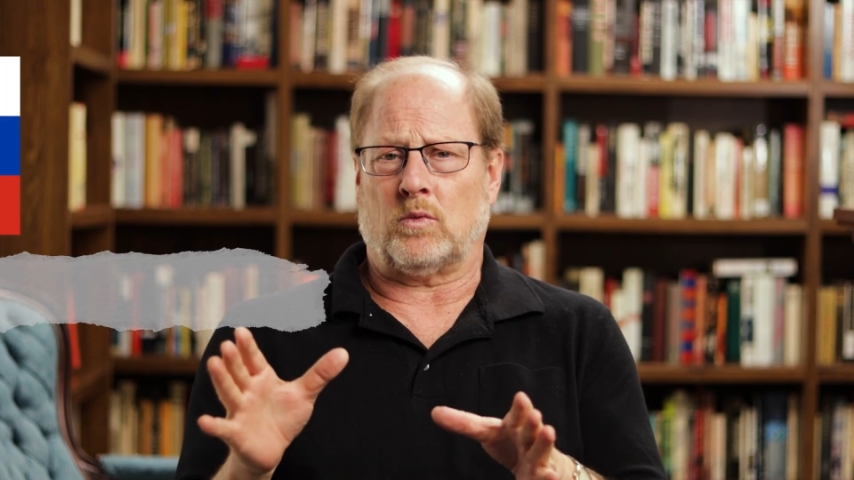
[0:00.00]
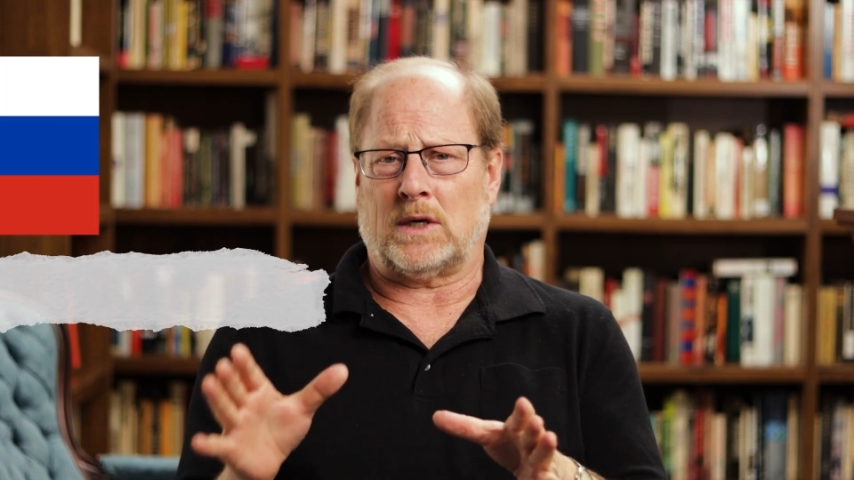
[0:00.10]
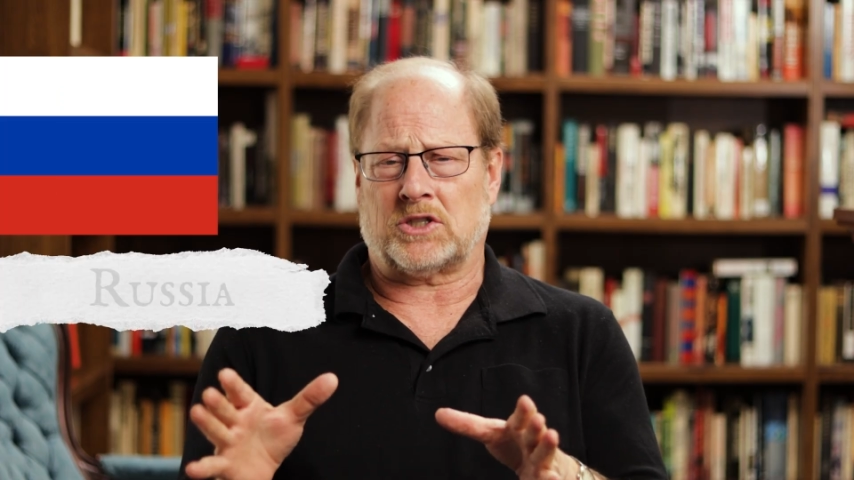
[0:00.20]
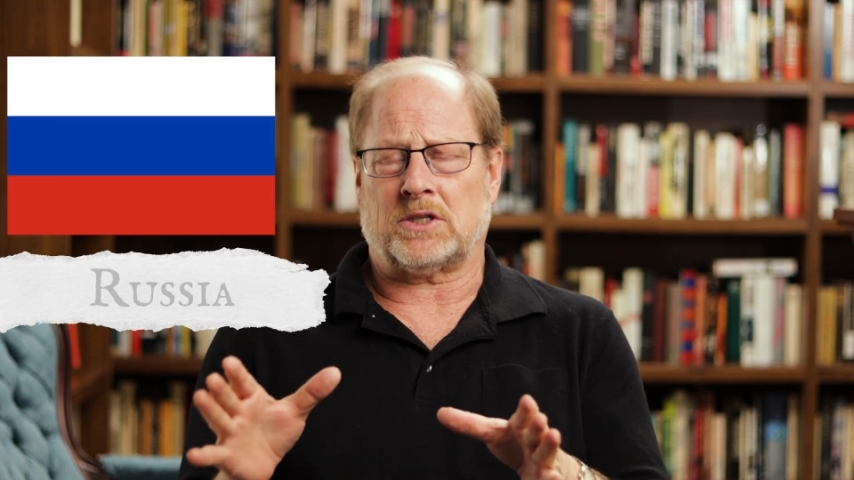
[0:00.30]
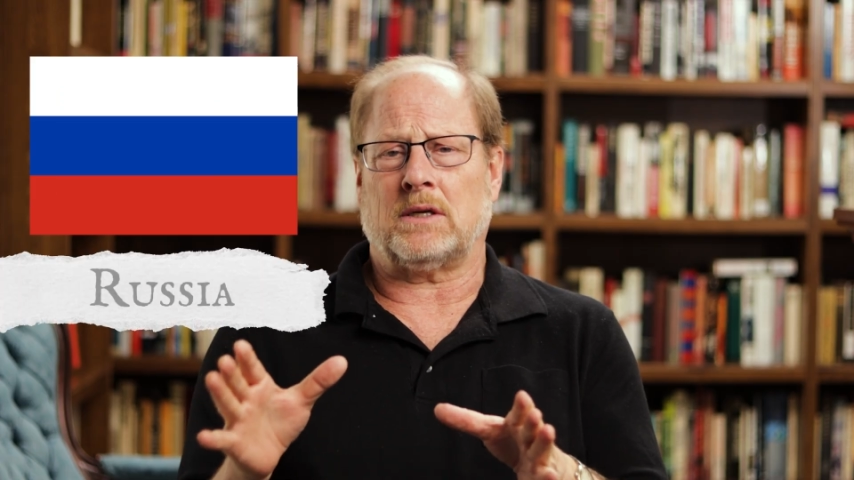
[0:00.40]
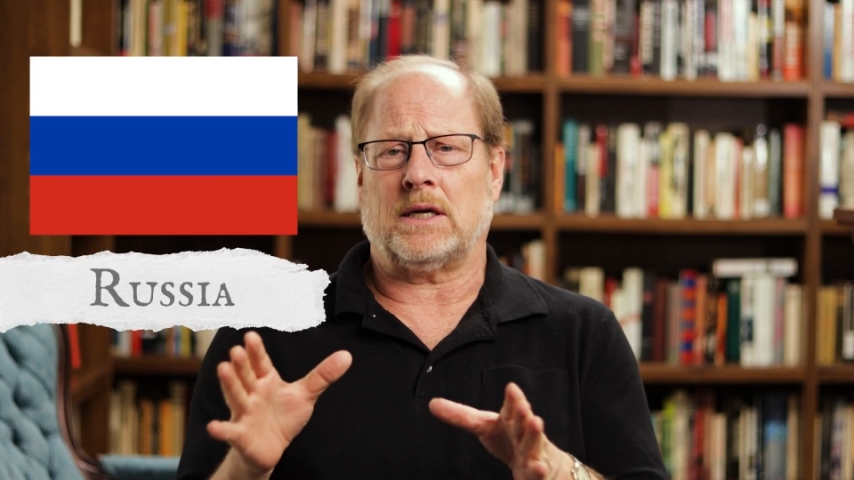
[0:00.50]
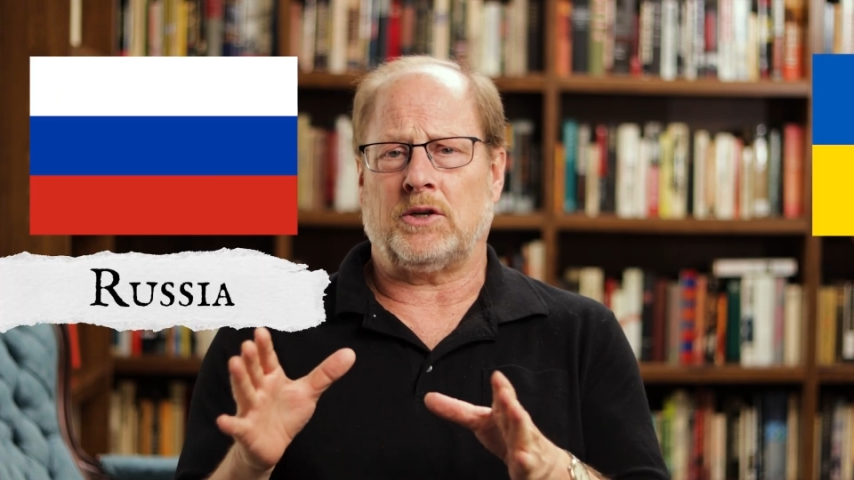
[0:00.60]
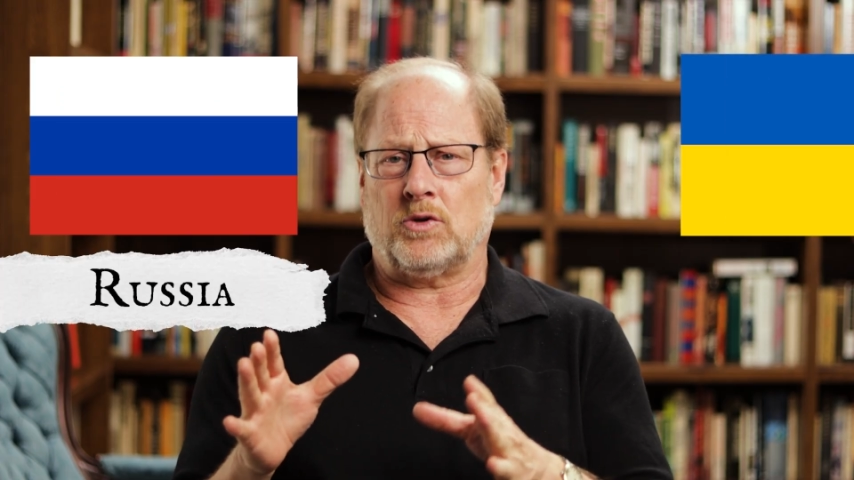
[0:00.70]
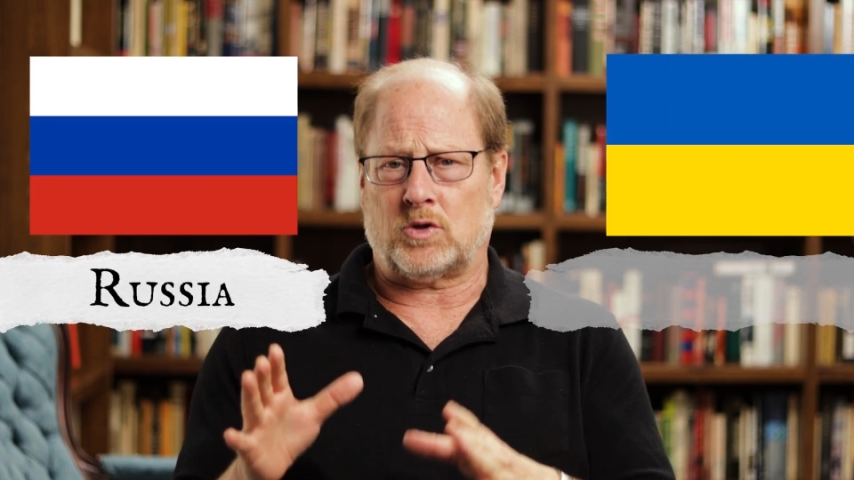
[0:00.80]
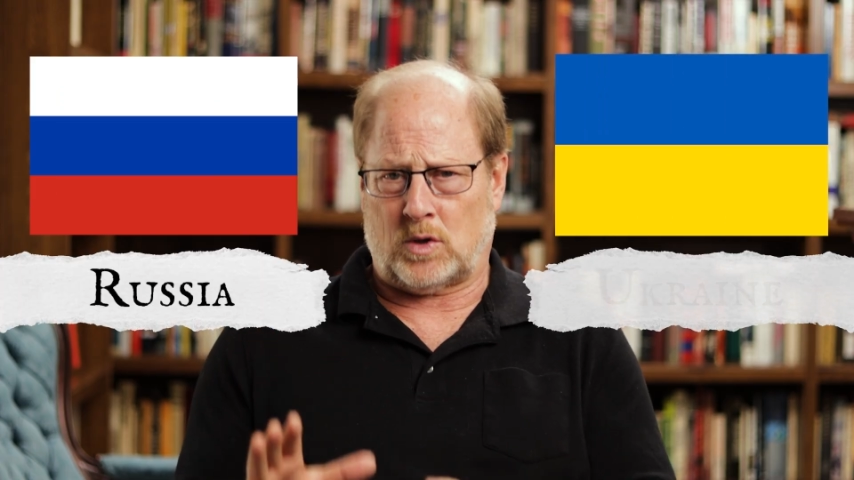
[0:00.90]
Russia
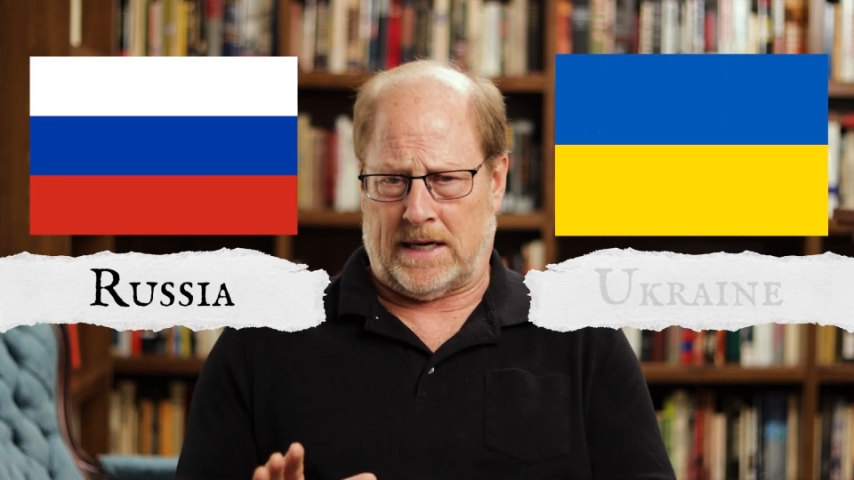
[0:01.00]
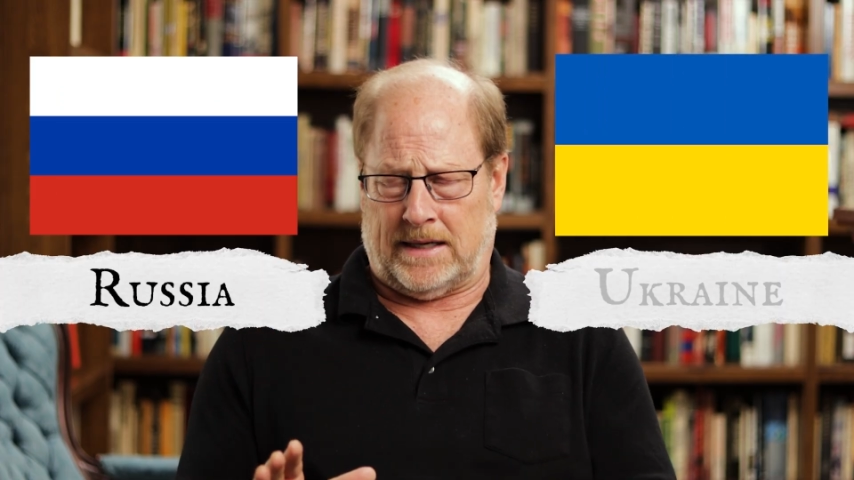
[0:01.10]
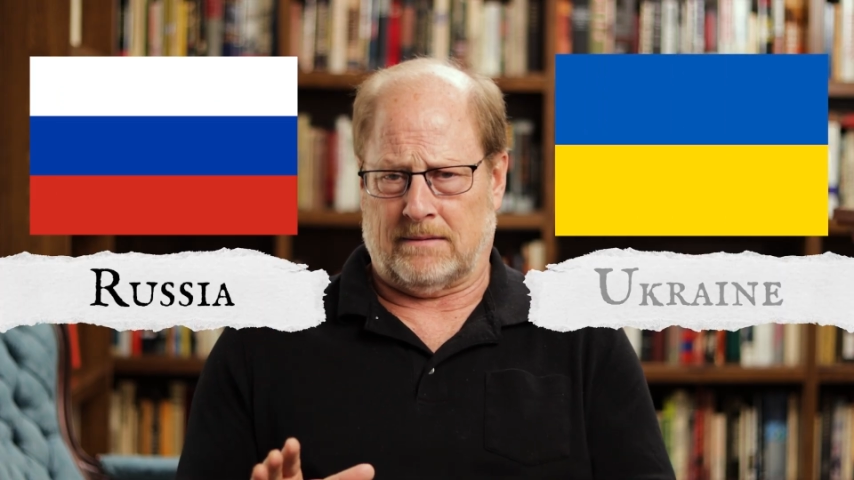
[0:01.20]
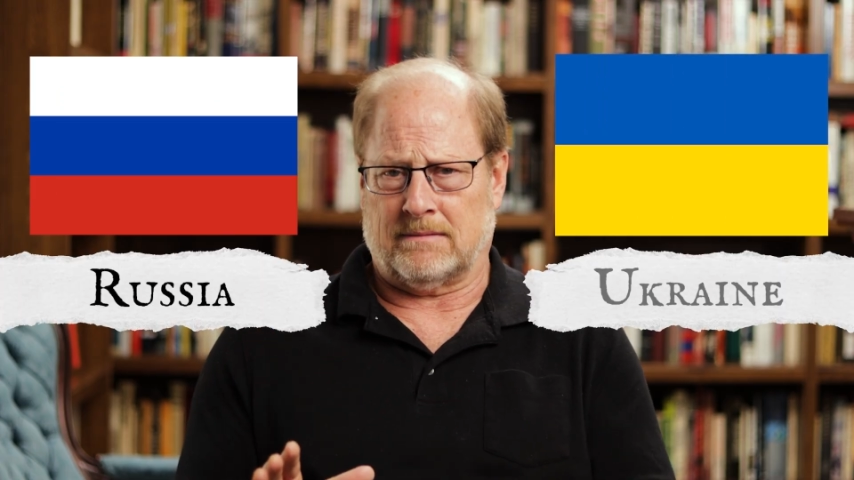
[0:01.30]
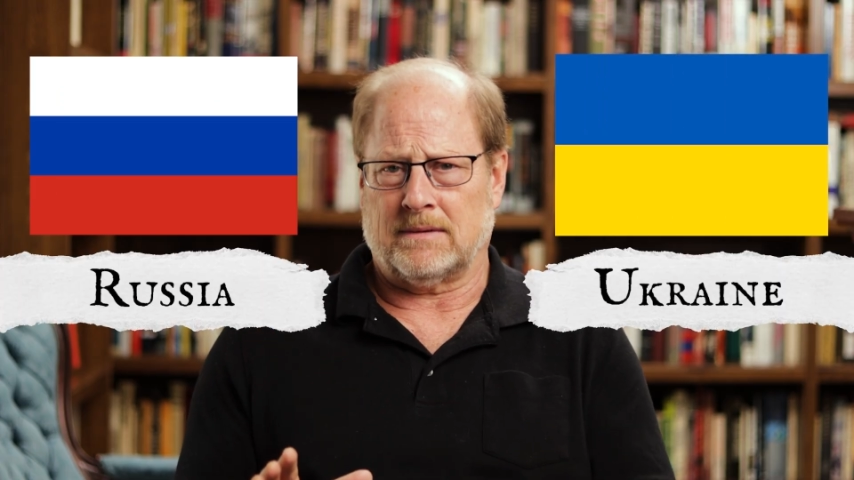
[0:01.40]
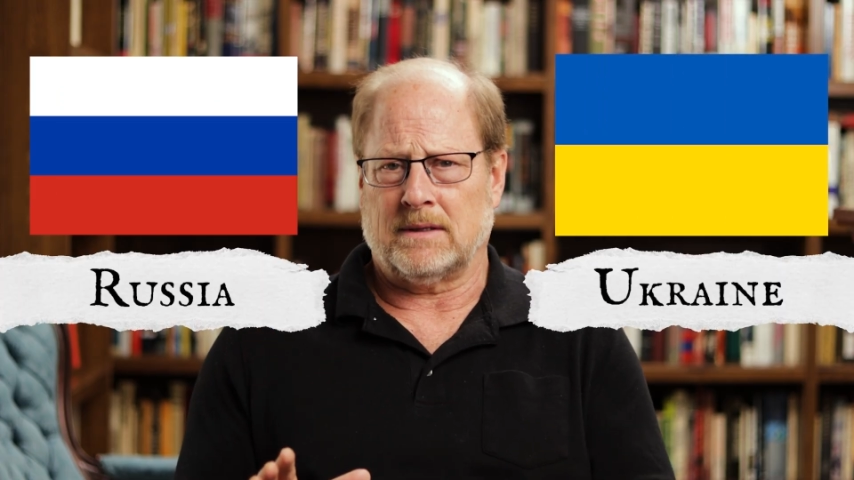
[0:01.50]
and Ukraine